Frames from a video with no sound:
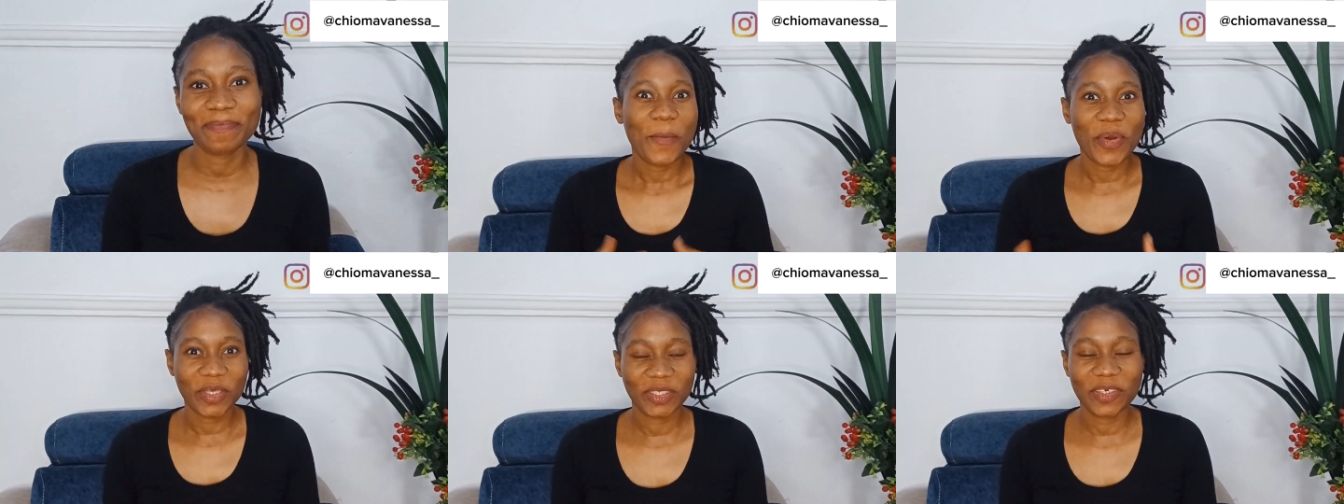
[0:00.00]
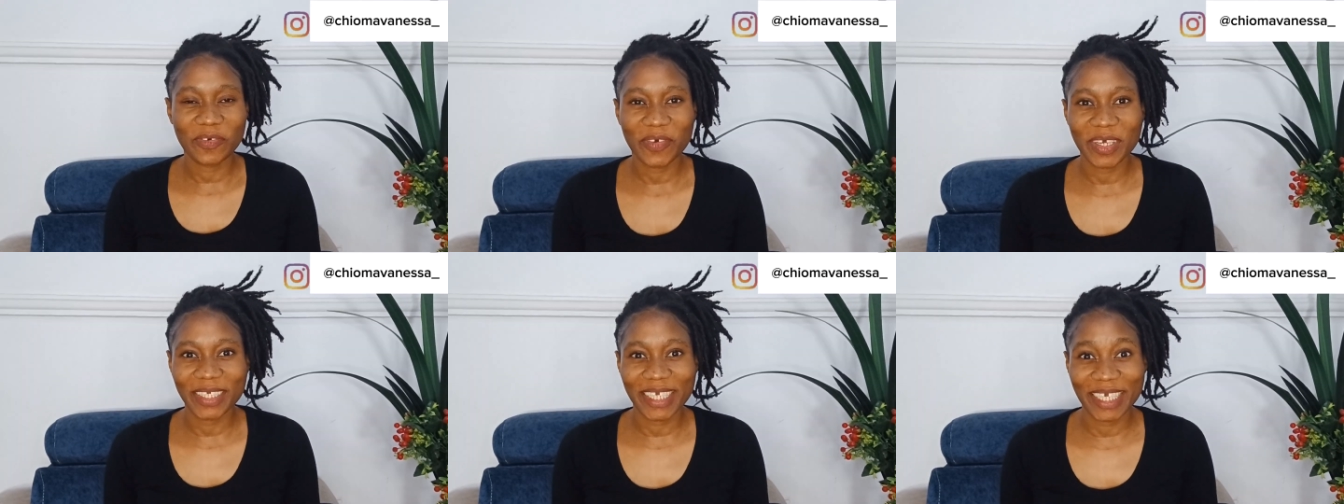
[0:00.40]
Most
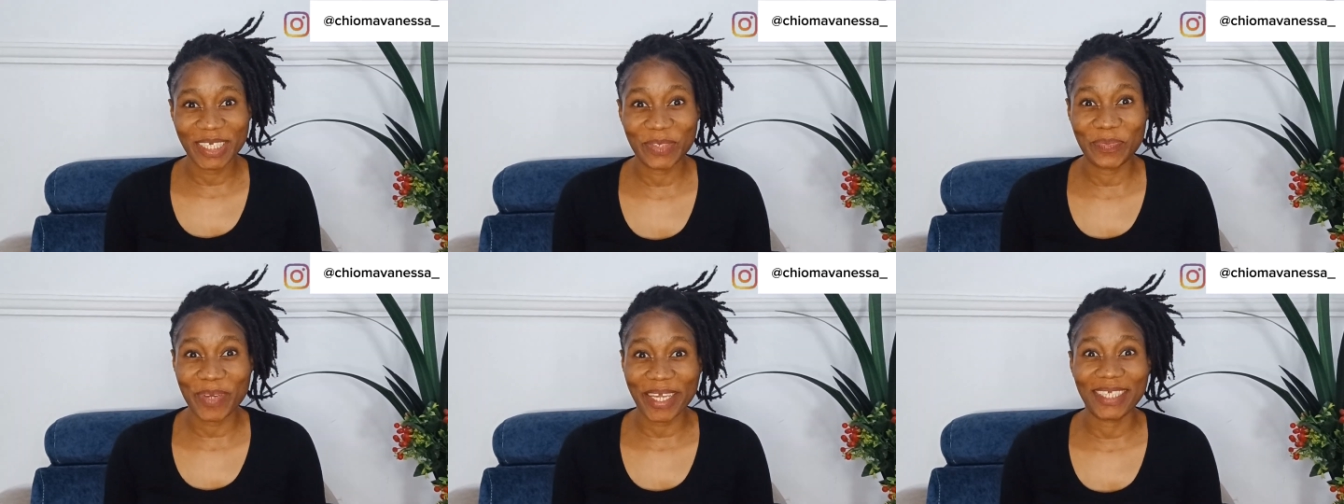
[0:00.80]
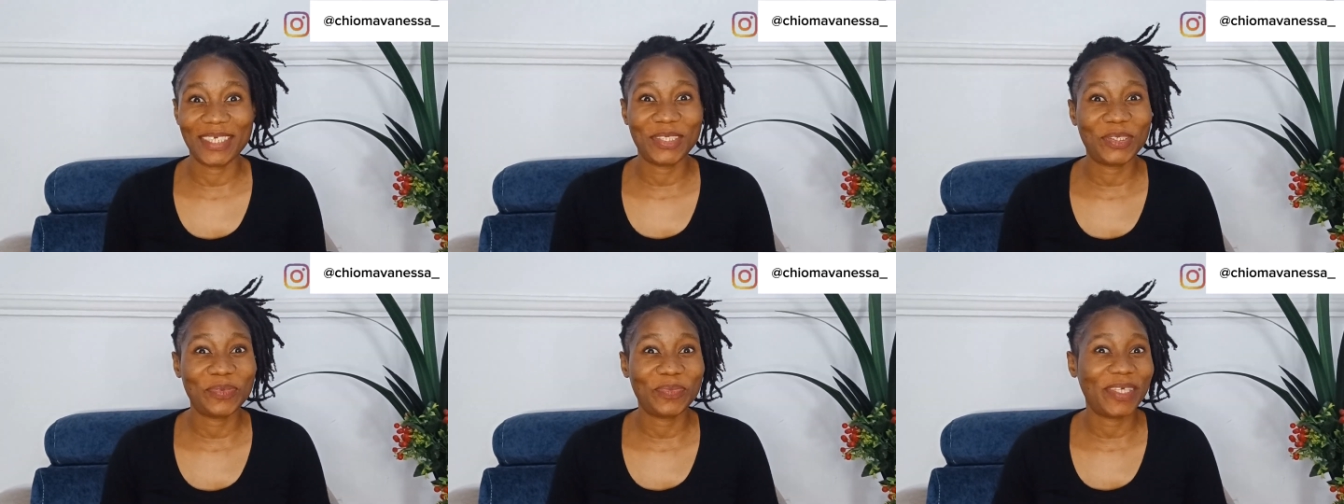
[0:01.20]
of us expect
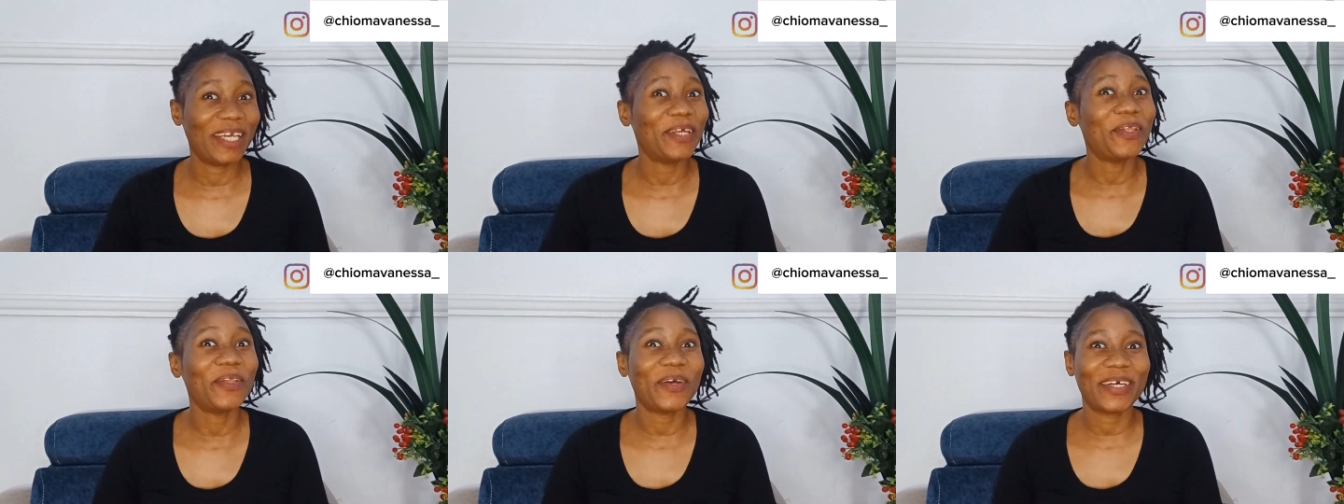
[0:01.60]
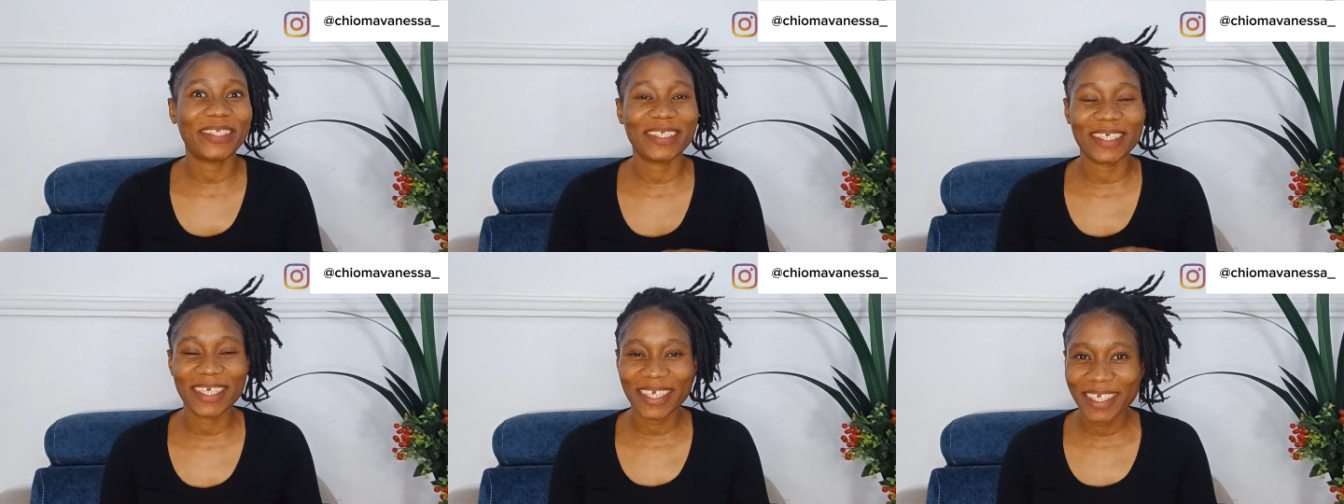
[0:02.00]
it to be a
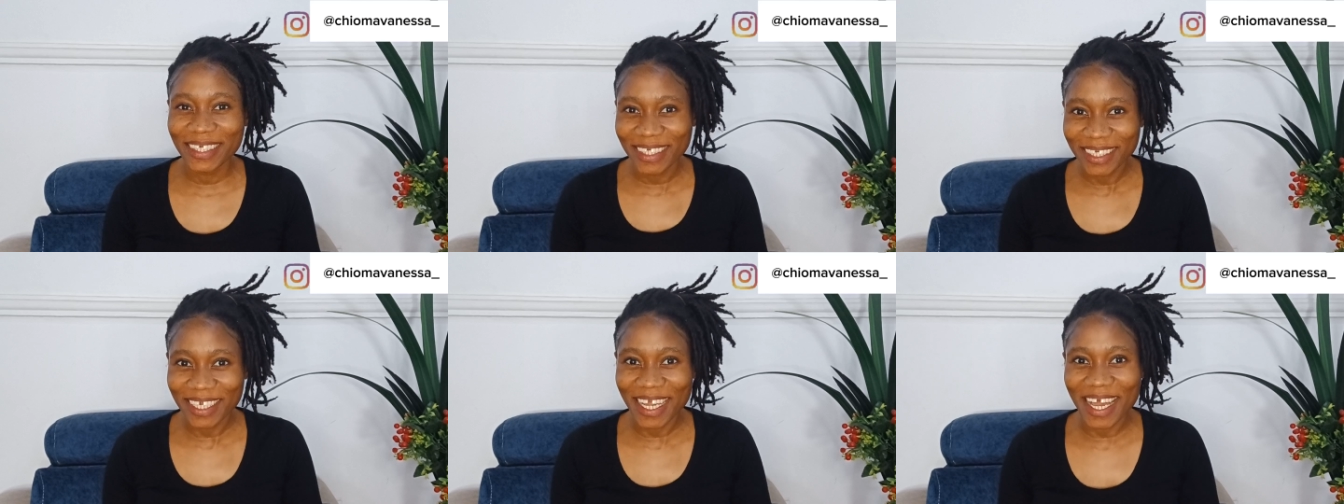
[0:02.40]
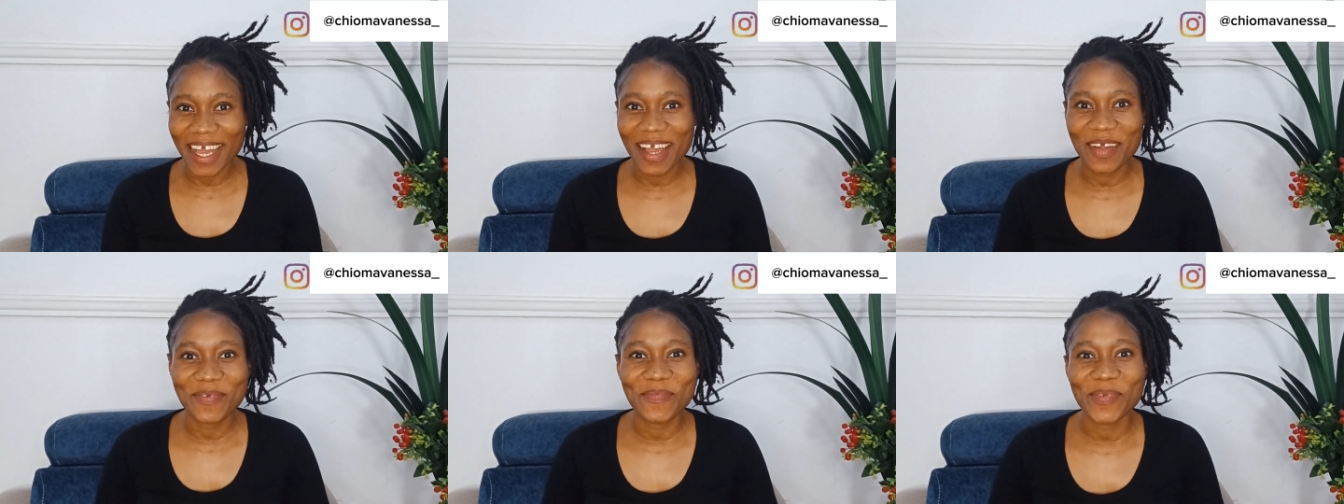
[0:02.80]
lot
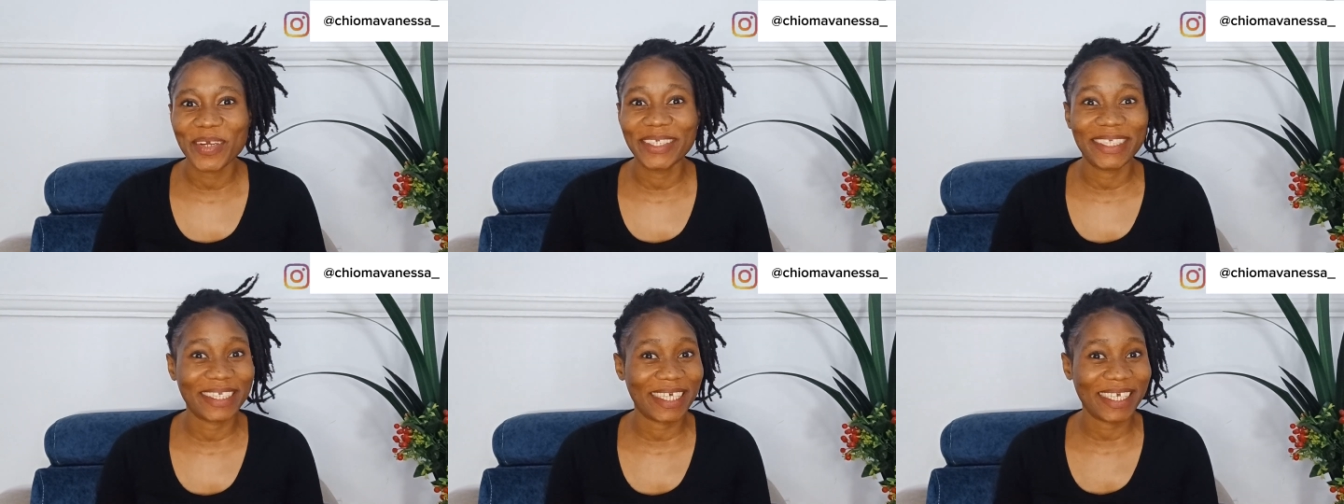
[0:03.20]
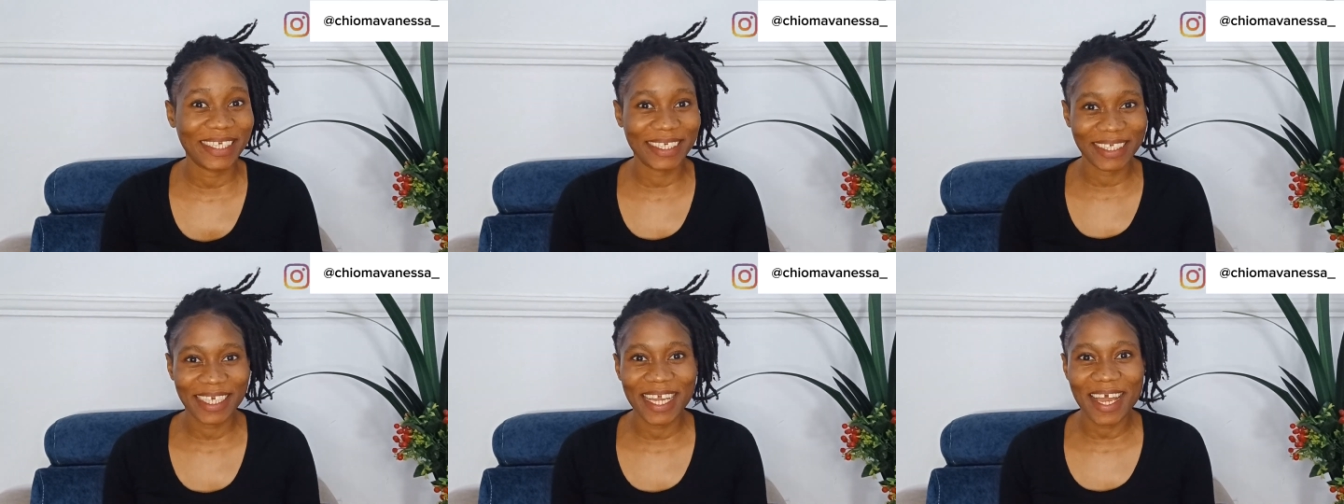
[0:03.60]
easier, much
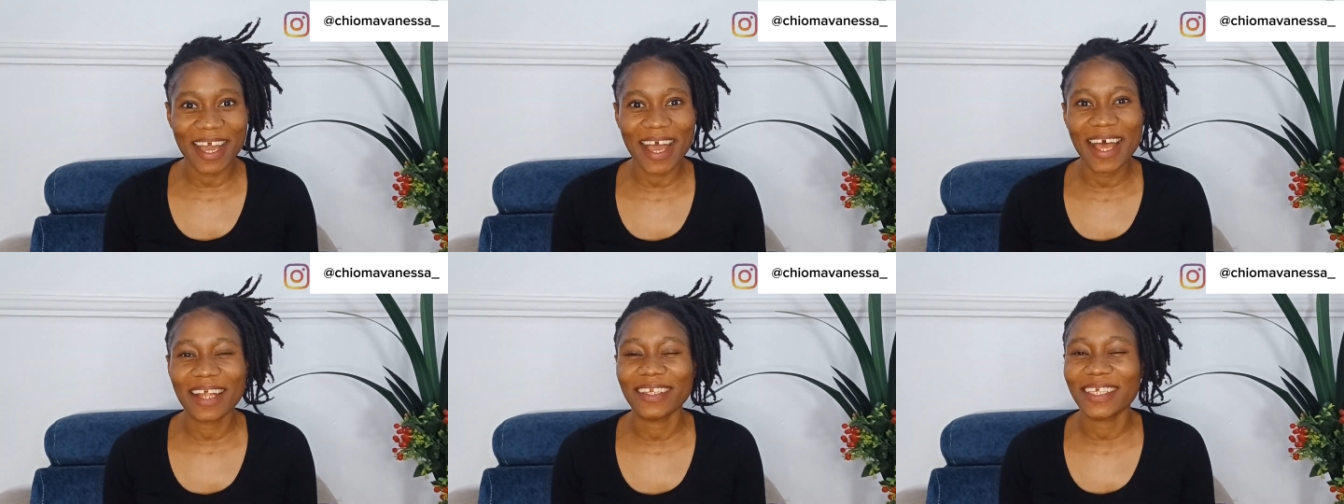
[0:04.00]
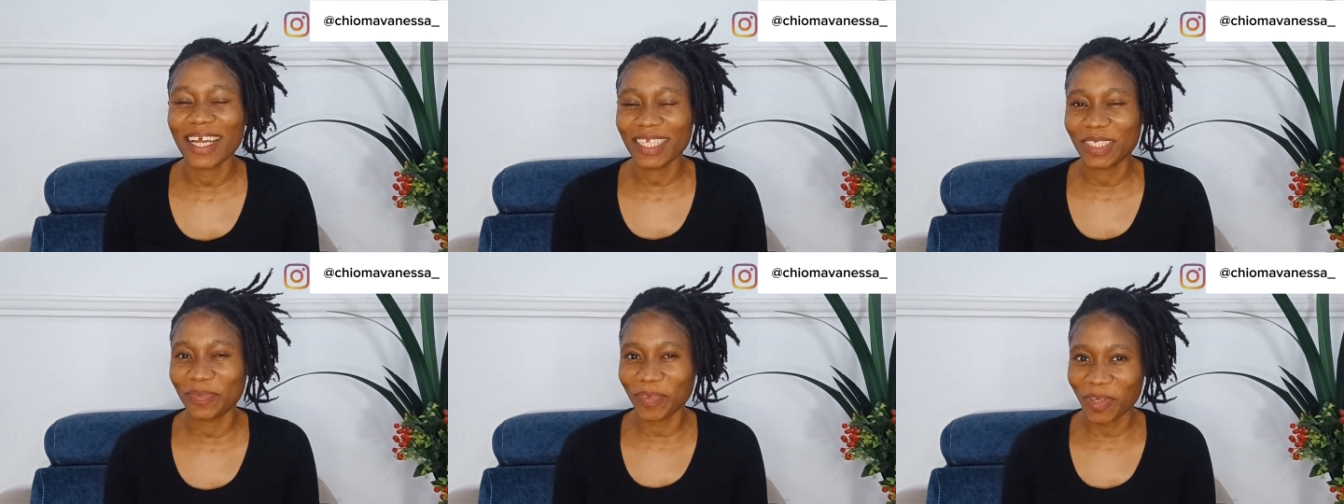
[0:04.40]
easier, and
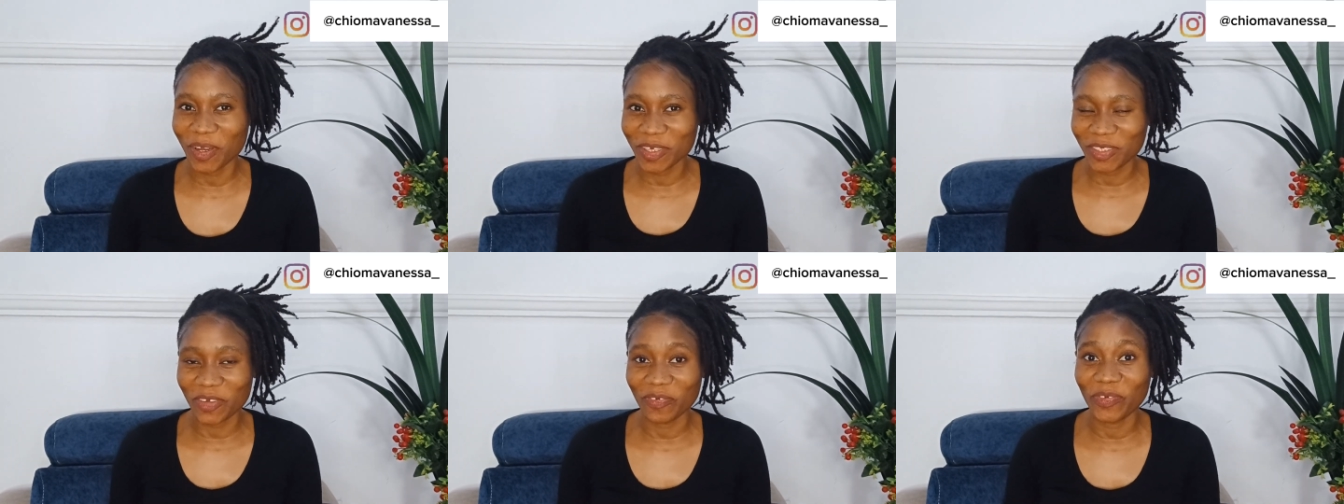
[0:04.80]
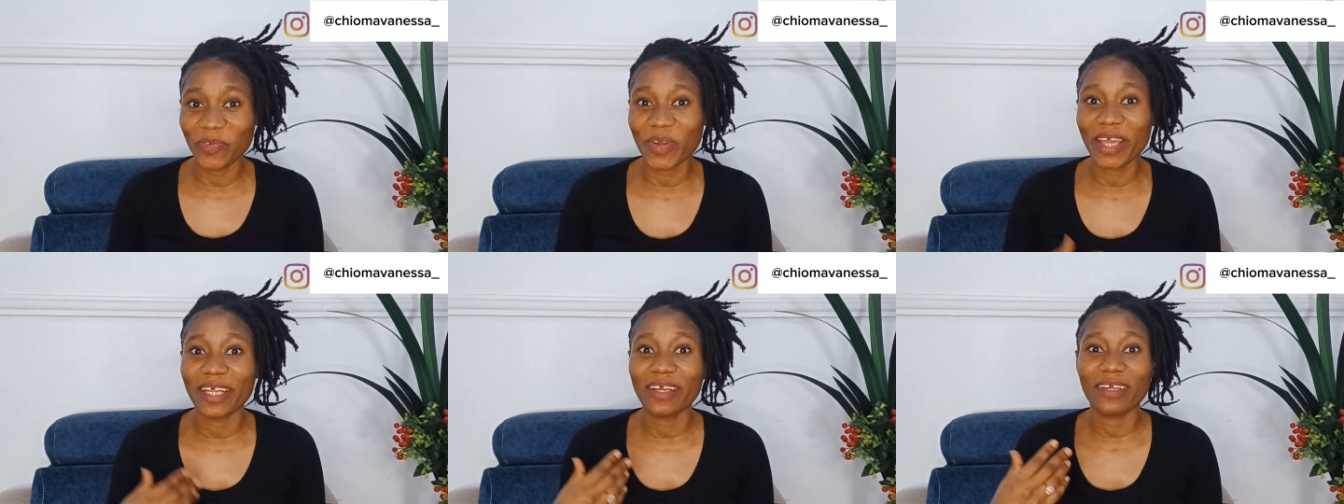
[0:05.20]
that's because of the
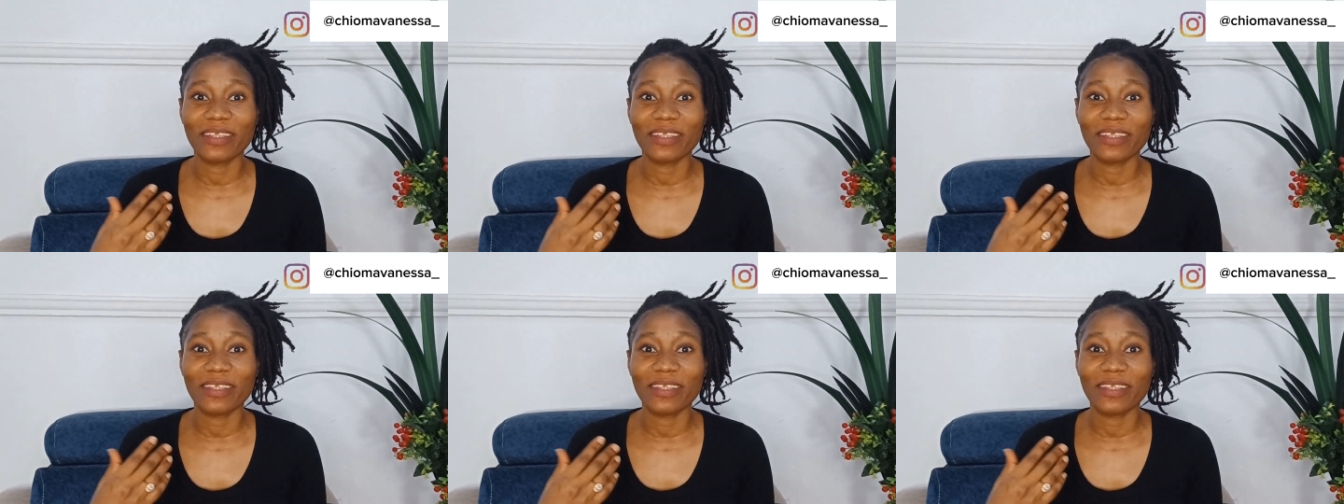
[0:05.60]
way